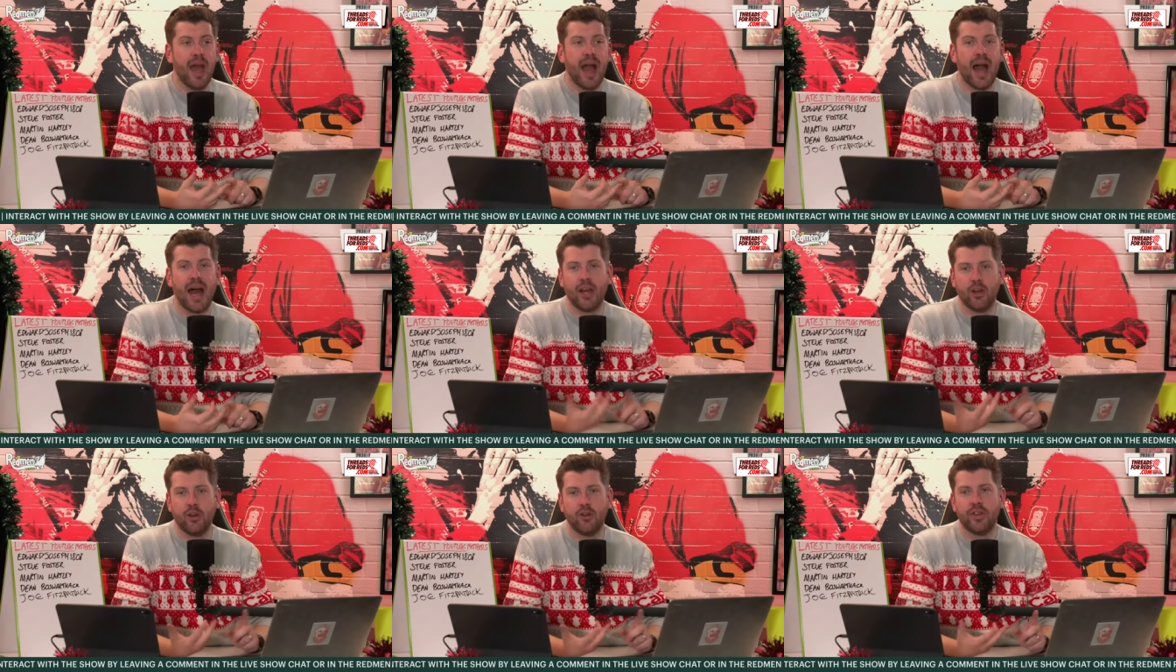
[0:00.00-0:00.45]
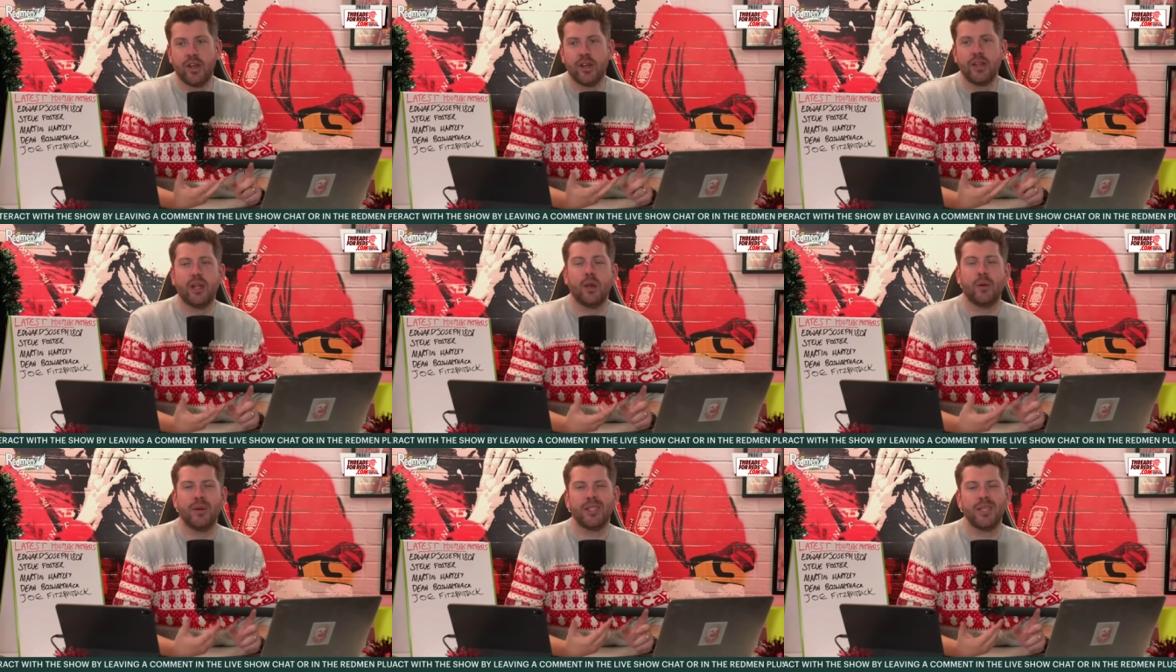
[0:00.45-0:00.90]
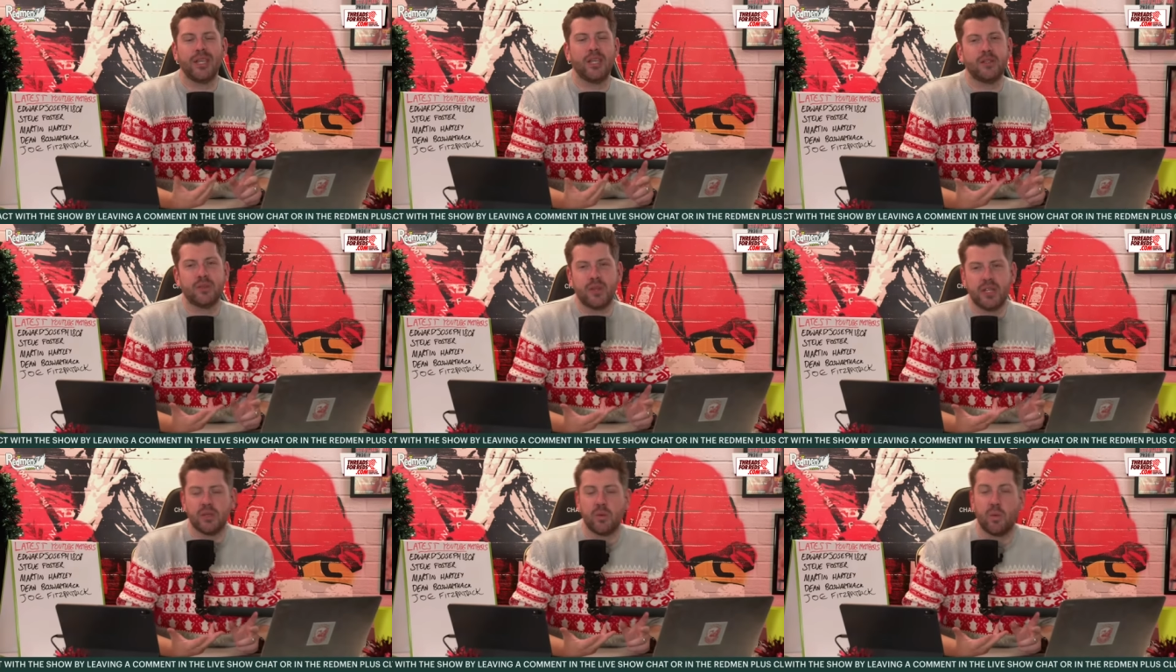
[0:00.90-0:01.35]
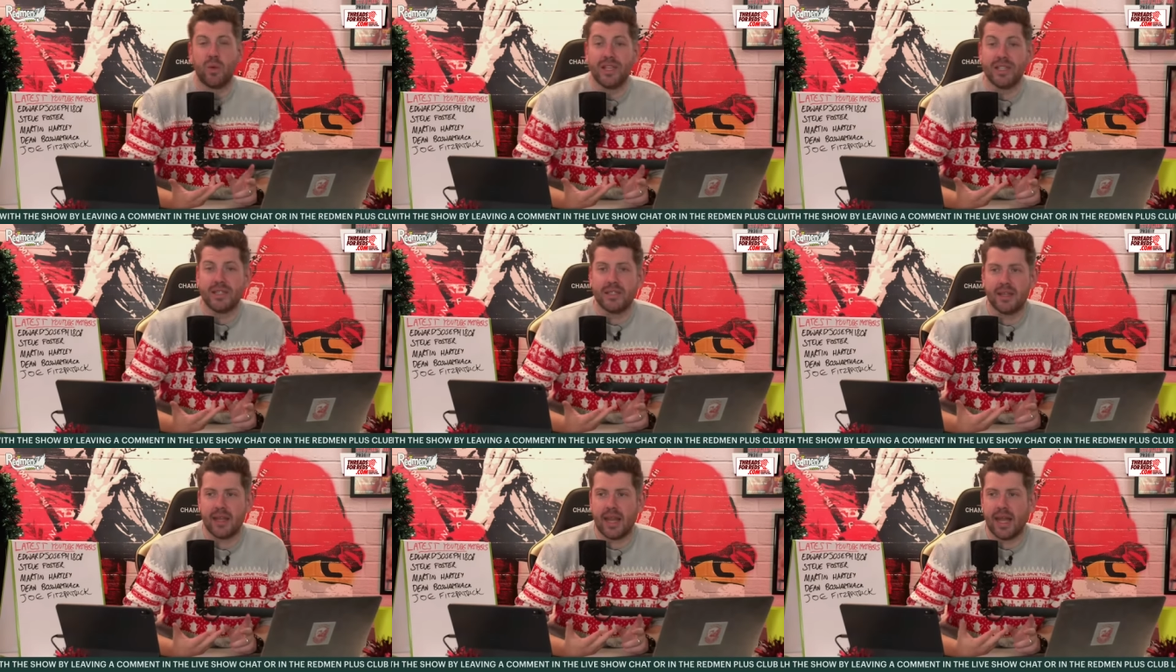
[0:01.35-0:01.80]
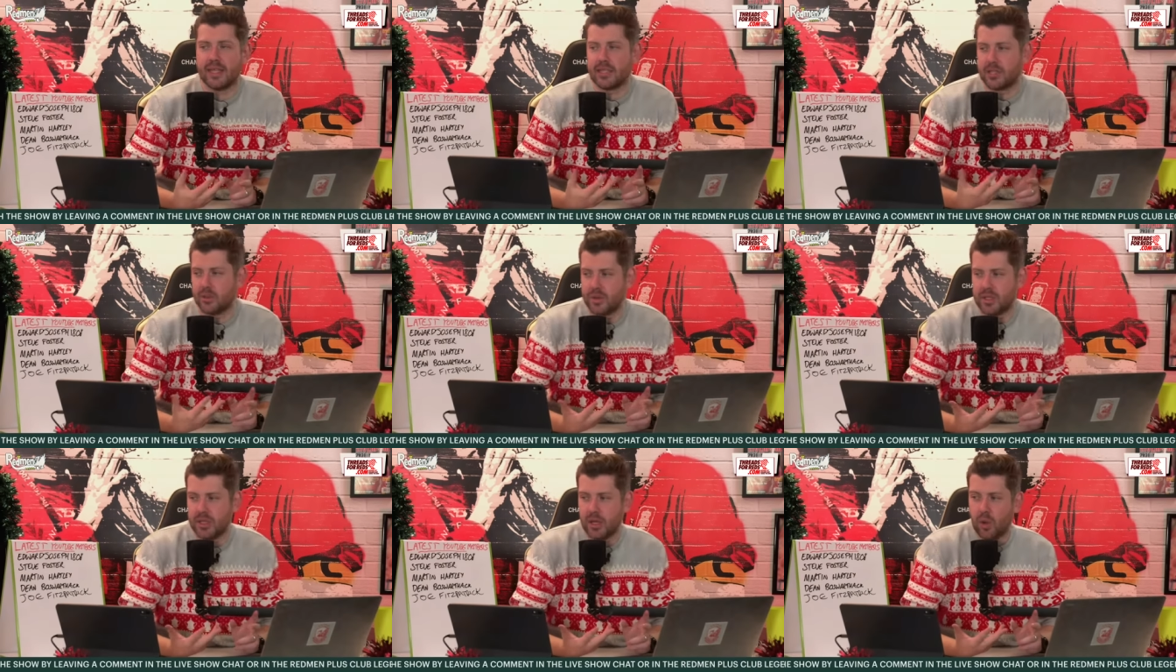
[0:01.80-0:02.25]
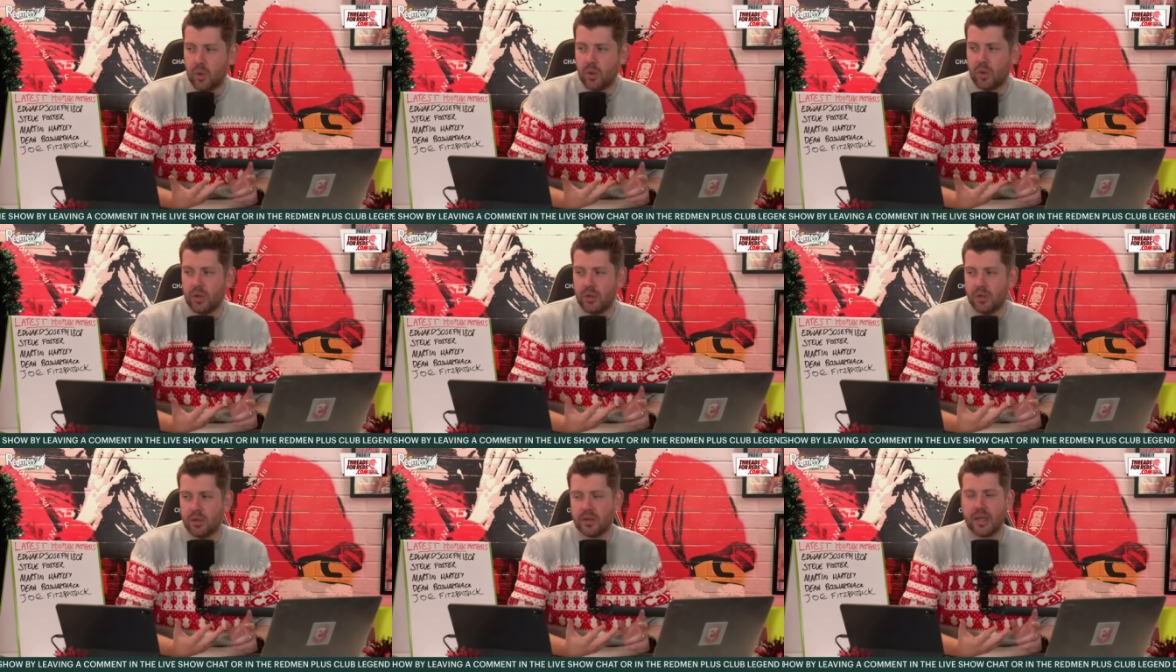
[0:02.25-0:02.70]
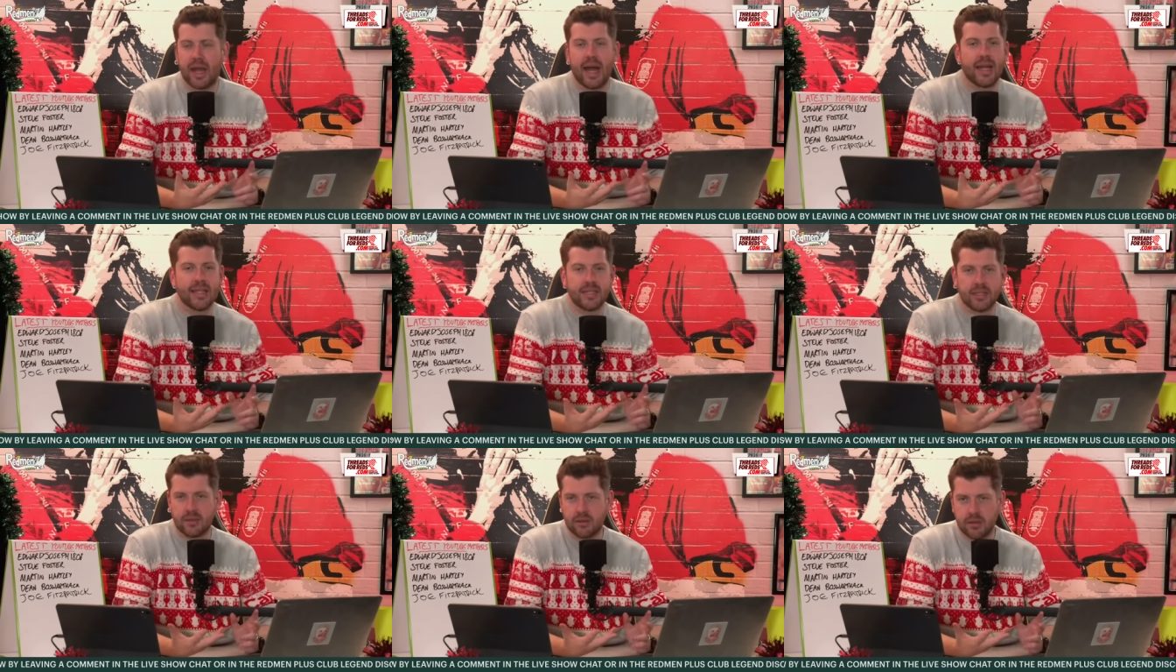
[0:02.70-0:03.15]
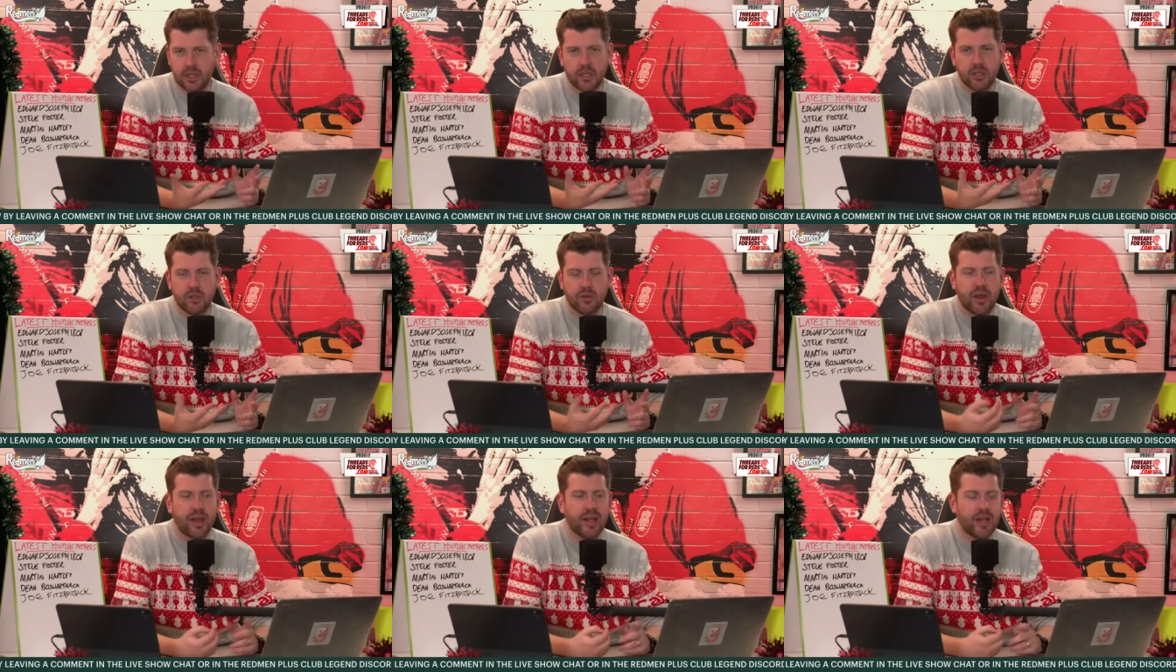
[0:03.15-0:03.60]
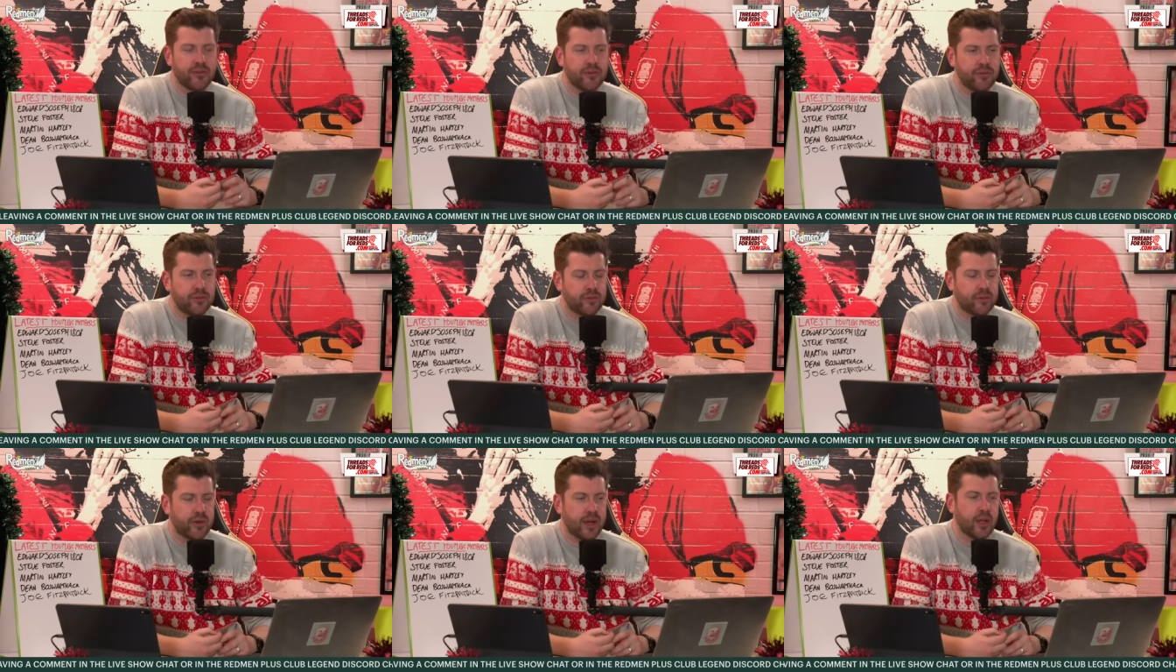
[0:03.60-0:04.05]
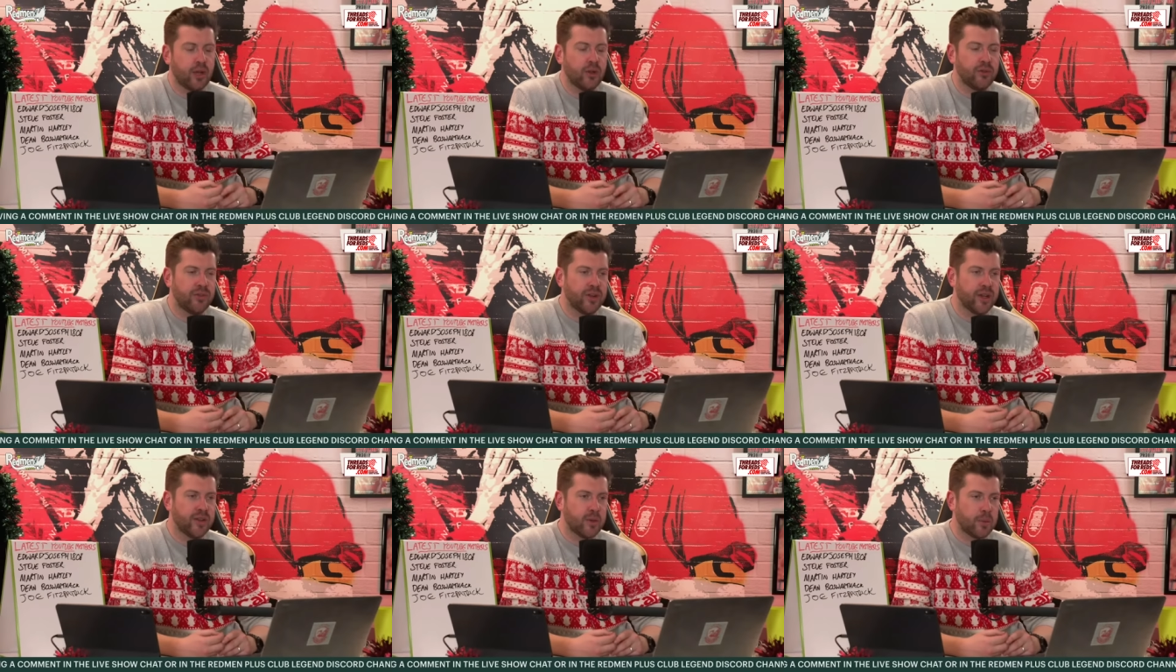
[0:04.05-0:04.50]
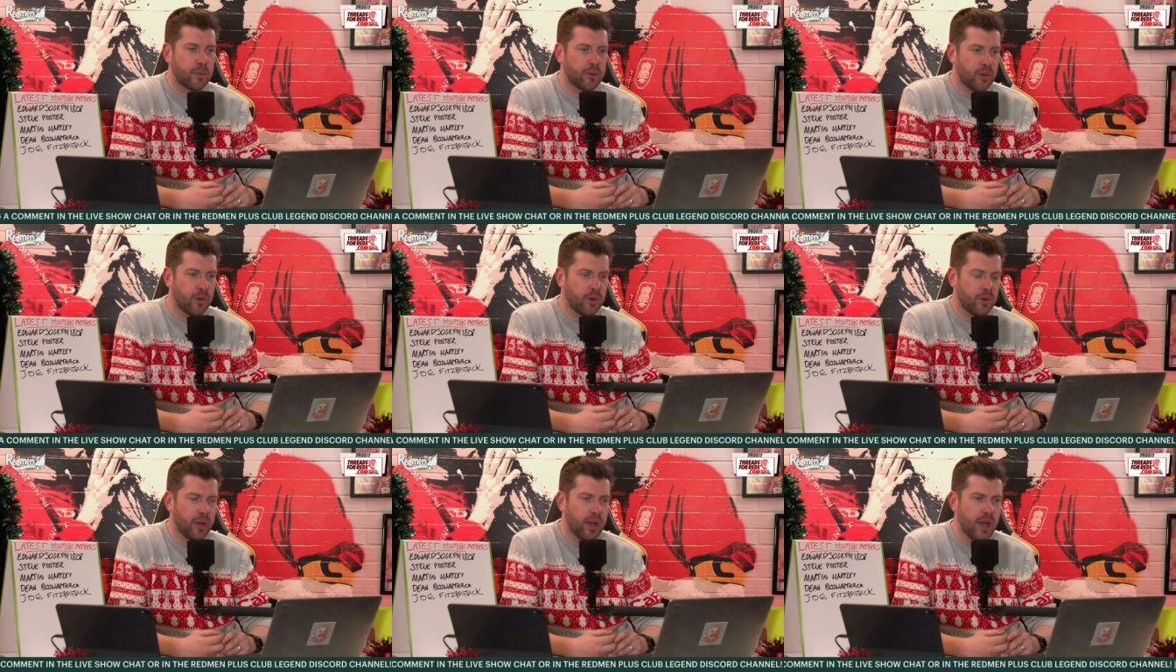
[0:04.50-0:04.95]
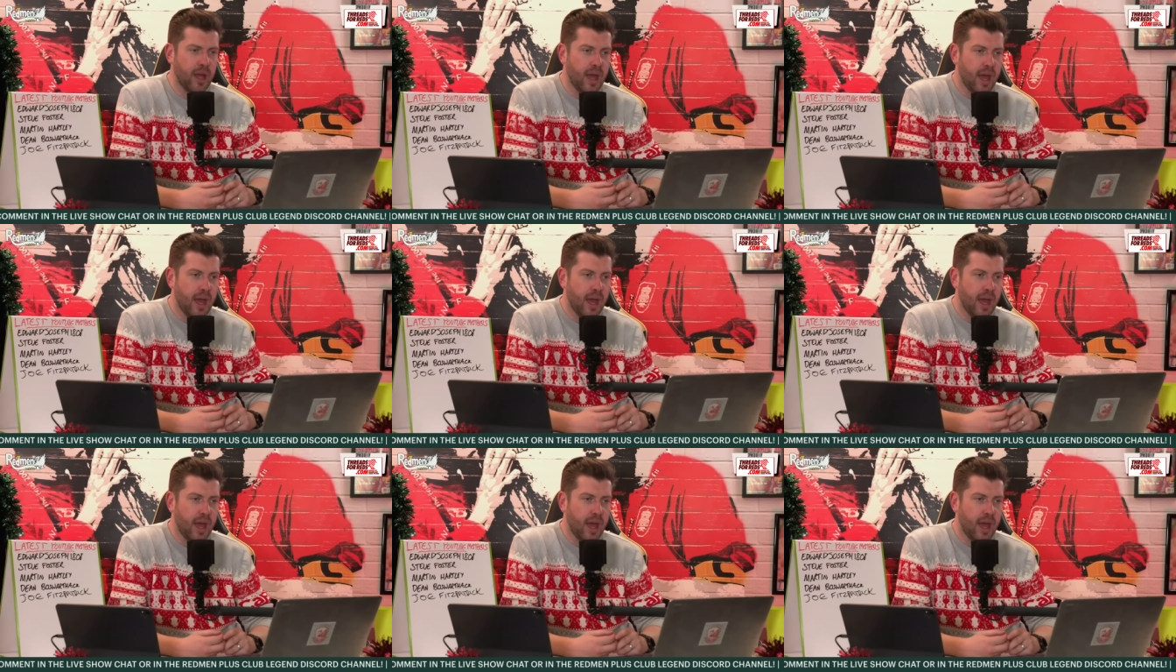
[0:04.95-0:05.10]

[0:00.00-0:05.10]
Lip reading: And another, you know, he's a Whiston lad, so he's a local lad and a great love for Liverpool.